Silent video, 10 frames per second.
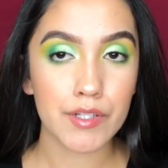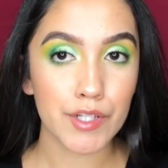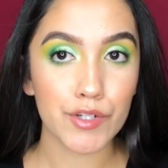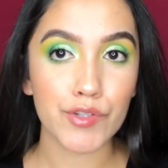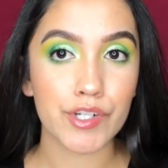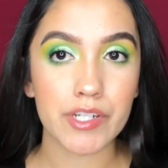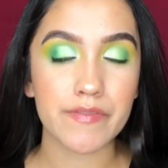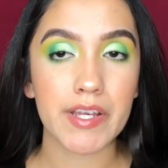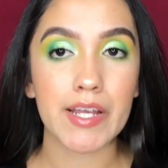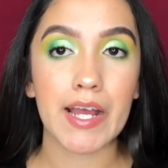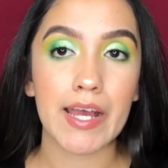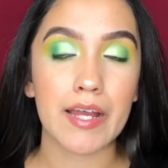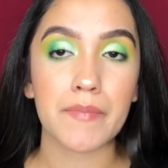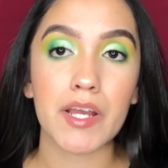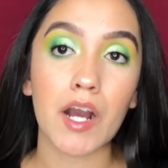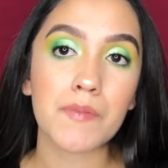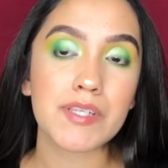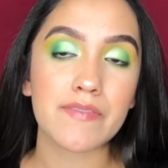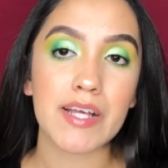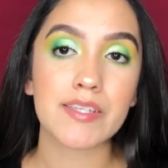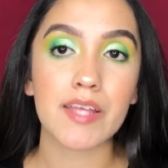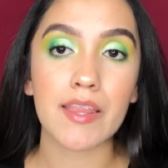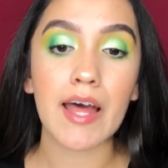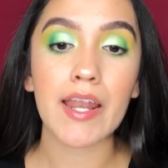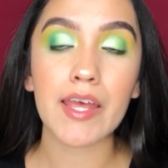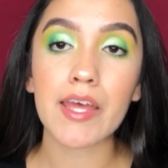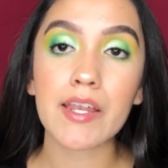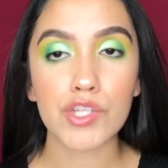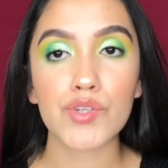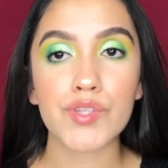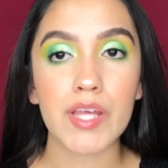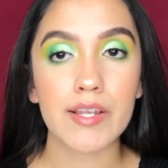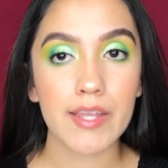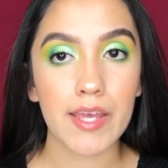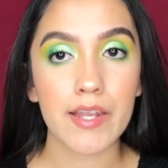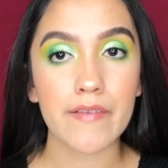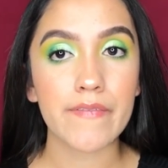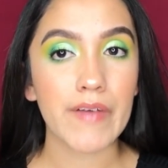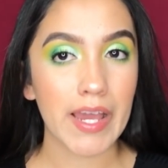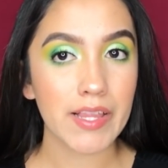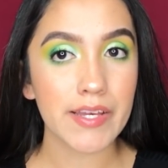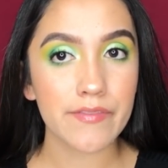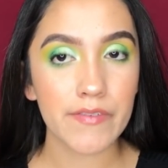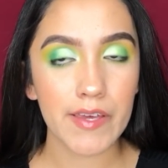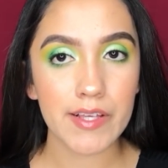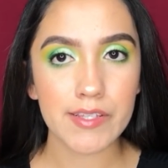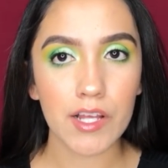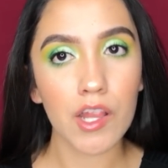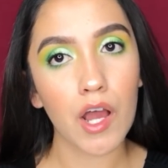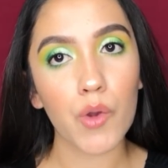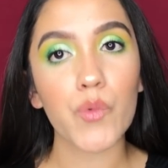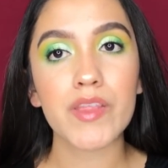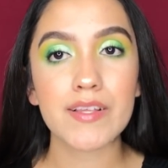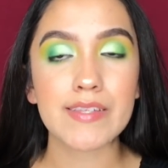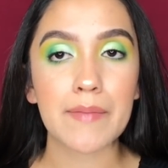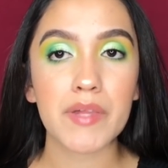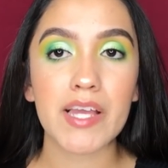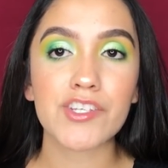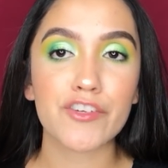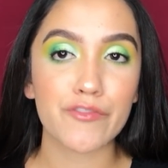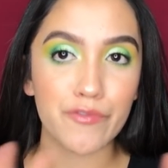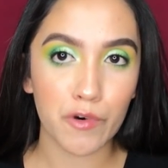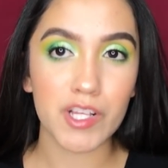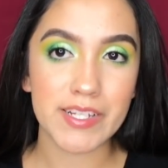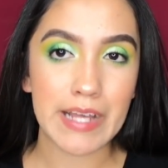little certificate, I had to make copies of that, send that in. Also send in filing fees along with this application for this